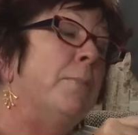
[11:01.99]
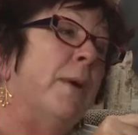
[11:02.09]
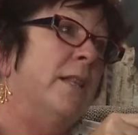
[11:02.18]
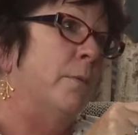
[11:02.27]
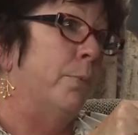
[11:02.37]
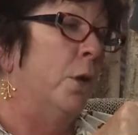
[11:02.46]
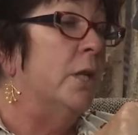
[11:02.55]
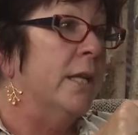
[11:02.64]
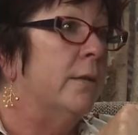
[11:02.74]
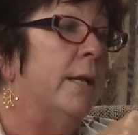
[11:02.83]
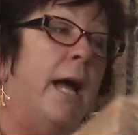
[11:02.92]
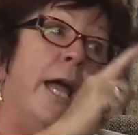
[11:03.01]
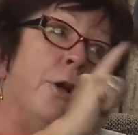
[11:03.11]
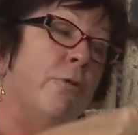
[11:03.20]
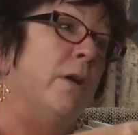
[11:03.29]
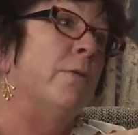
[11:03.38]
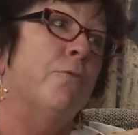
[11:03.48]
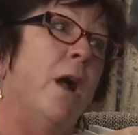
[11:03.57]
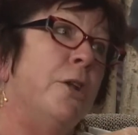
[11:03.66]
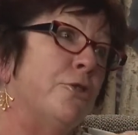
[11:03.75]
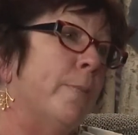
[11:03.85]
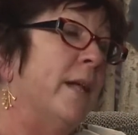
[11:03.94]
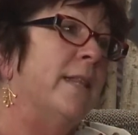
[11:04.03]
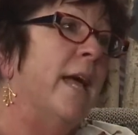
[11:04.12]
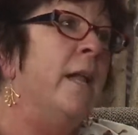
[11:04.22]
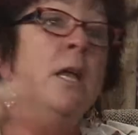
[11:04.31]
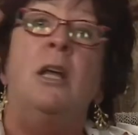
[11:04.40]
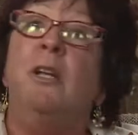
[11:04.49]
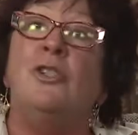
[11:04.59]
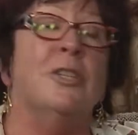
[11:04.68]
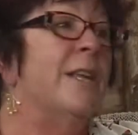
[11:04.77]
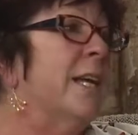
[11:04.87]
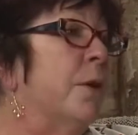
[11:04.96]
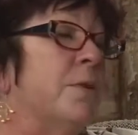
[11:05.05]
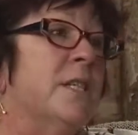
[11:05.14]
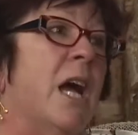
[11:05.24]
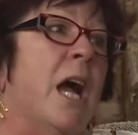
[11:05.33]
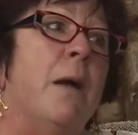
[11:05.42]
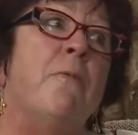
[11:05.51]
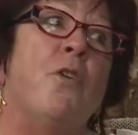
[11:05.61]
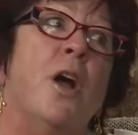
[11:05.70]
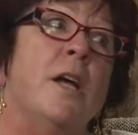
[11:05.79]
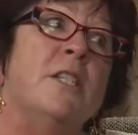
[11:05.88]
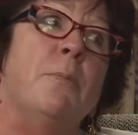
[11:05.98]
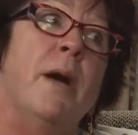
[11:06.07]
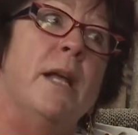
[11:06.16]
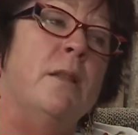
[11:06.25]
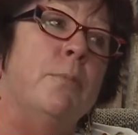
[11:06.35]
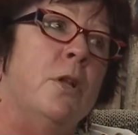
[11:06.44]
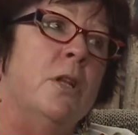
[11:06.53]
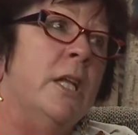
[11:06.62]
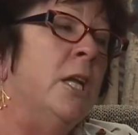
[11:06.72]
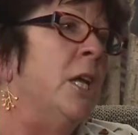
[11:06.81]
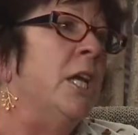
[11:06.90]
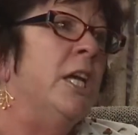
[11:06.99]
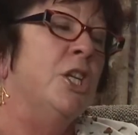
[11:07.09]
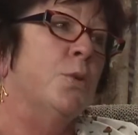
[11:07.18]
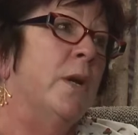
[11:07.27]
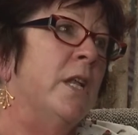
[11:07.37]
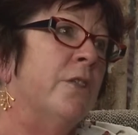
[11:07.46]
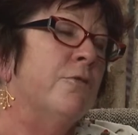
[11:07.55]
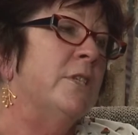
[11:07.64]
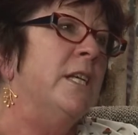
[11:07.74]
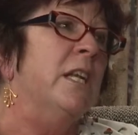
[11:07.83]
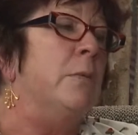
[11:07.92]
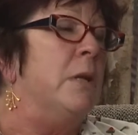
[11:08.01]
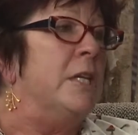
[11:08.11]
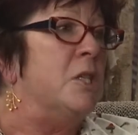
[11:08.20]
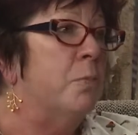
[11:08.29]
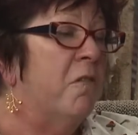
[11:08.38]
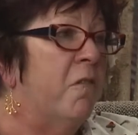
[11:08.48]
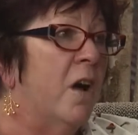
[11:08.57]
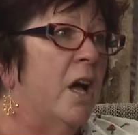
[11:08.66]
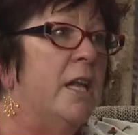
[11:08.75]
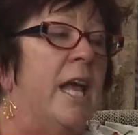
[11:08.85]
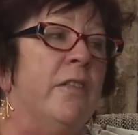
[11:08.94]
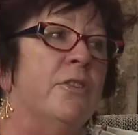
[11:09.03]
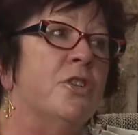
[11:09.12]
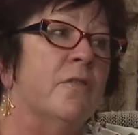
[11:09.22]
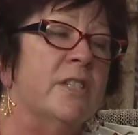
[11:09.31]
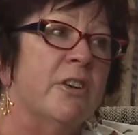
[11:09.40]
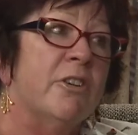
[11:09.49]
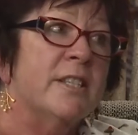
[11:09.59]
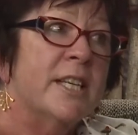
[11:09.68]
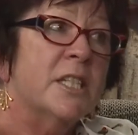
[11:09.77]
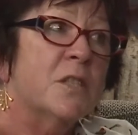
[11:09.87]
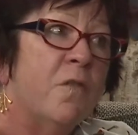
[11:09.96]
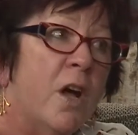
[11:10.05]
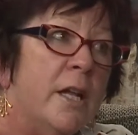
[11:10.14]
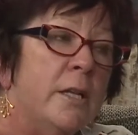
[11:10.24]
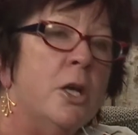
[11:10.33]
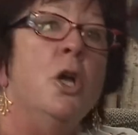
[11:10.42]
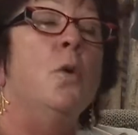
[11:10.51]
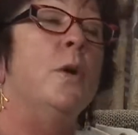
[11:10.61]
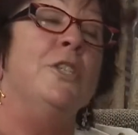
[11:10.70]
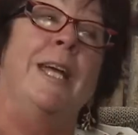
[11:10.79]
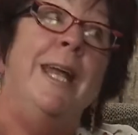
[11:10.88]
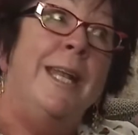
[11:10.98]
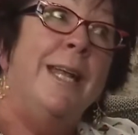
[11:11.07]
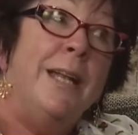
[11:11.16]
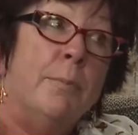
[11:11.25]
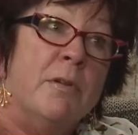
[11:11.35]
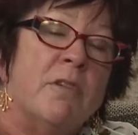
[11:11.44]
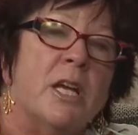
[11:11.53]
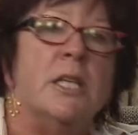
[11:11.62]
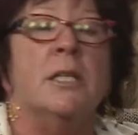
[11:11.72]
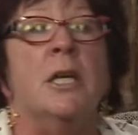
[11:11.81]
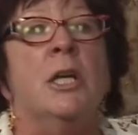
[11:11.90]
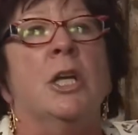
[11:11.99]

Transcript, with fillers: to bite the bullet. Right. I agree with Roger right. about that. Just like it was time for yes. us to bite the bullet in 2013 on the municipal fund and the service area six fund, which again had not been raised